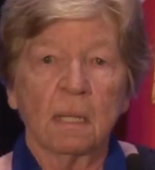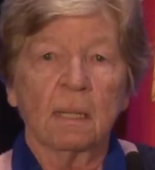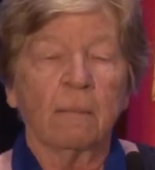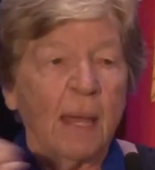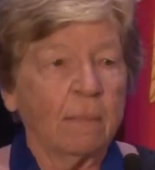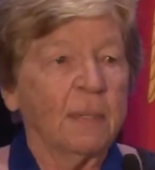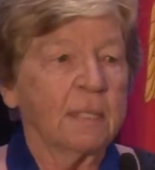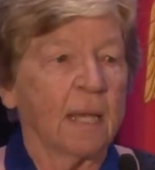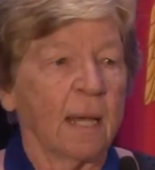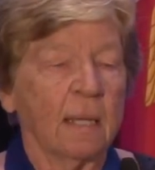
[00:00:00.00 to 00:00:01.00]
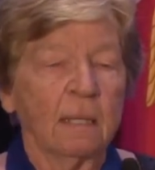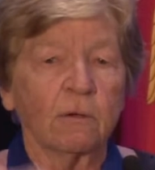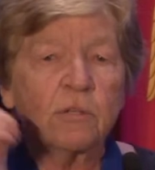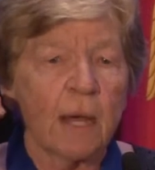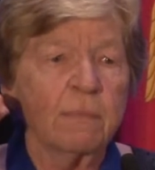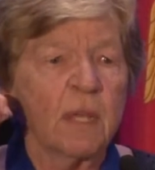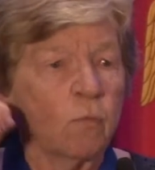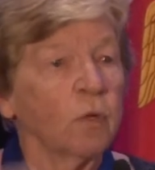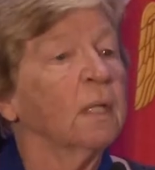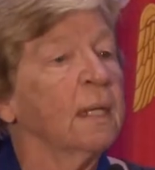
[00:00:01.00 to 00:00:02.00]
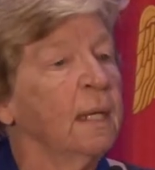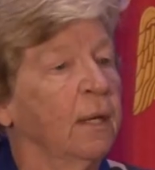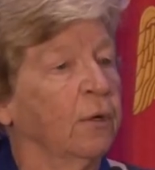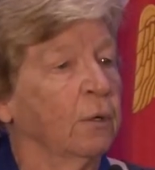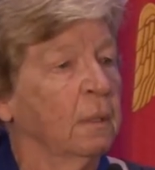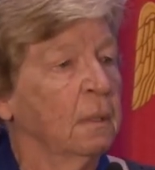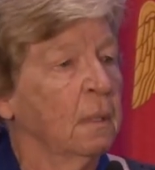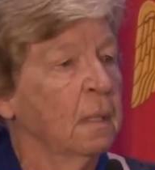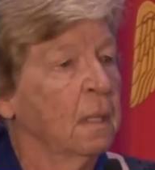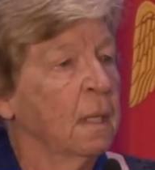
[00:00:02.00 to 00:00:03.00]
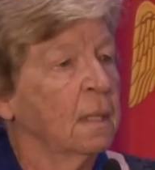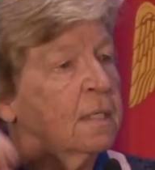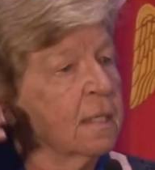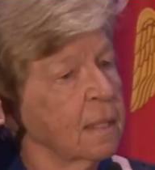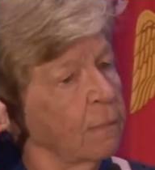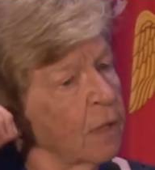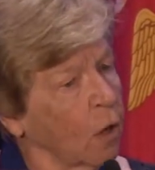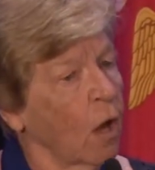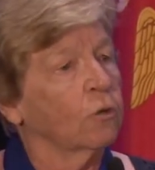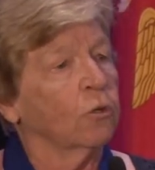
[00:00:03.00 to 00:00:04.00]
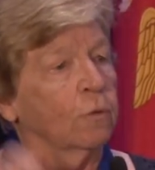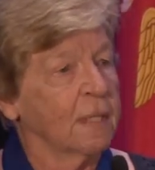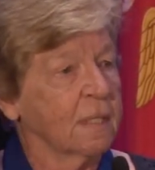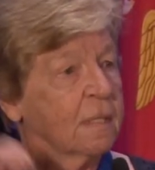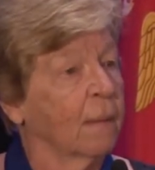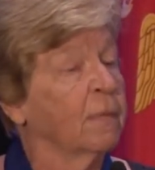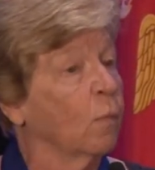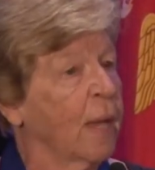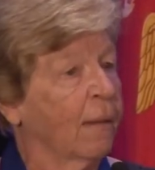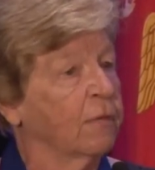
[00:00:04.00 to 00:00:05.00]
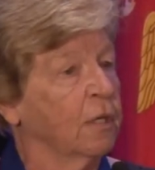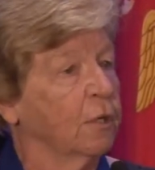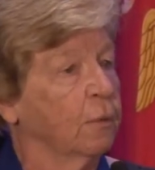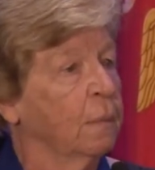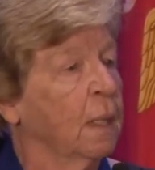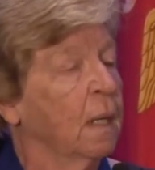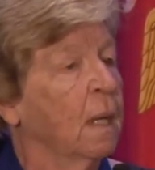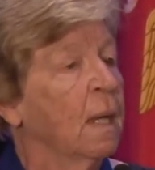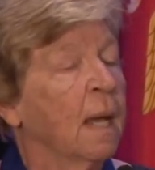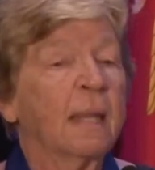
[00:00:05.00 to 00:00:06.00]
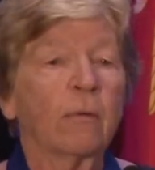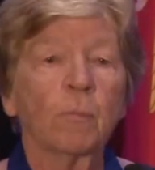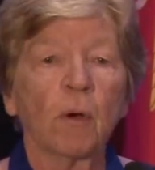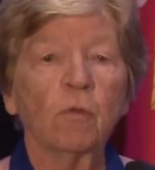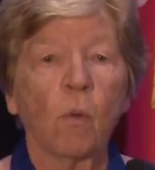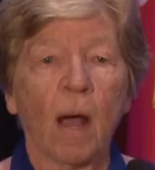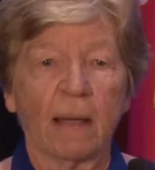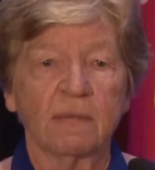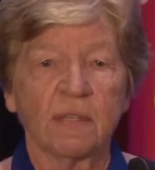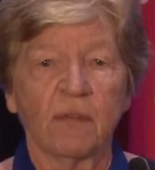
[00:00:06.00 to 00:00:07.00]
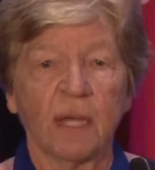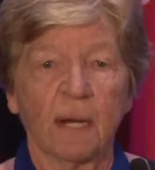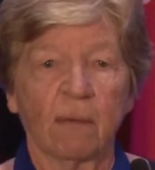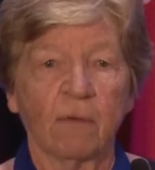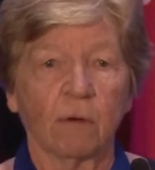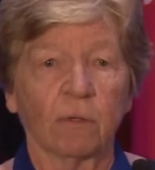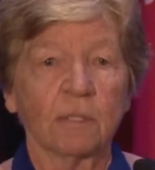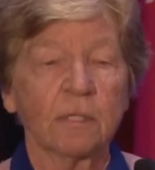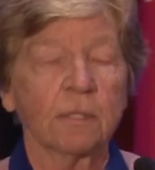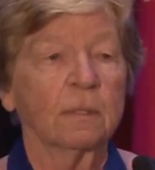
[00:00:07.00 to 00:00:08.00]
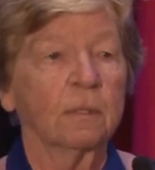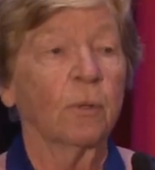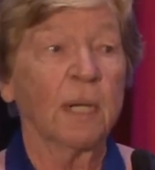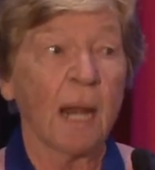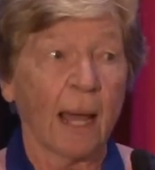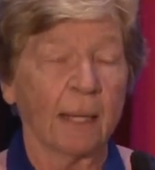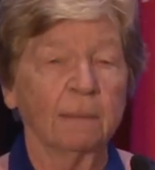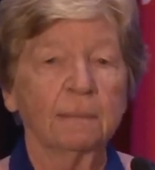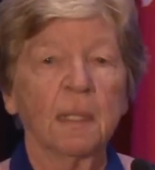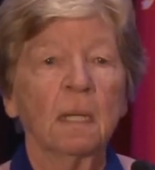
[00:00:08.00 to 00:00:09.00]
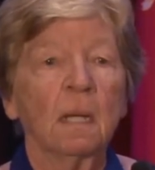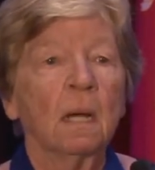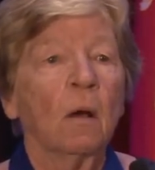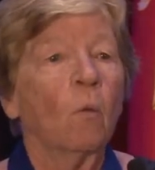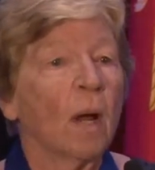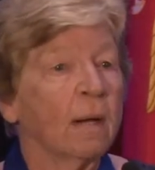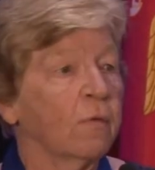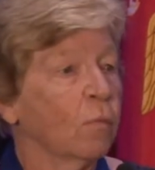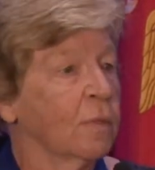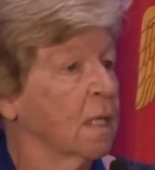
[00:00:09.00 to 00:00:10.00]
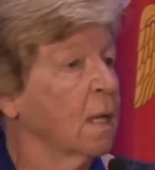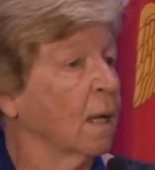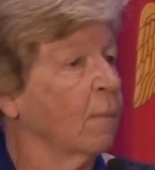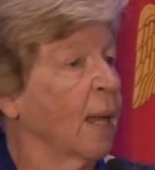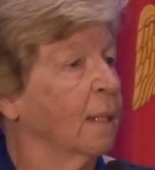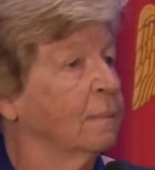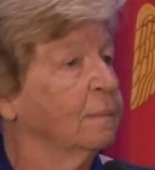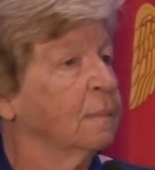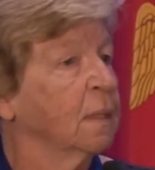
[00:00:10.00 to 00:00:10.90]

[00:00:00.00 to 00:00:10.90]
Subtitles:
that made me say, there's something really here. This is something long-term. This is something we have to do. And they were both wives of Vietnam veterans who had died. One of them was a young man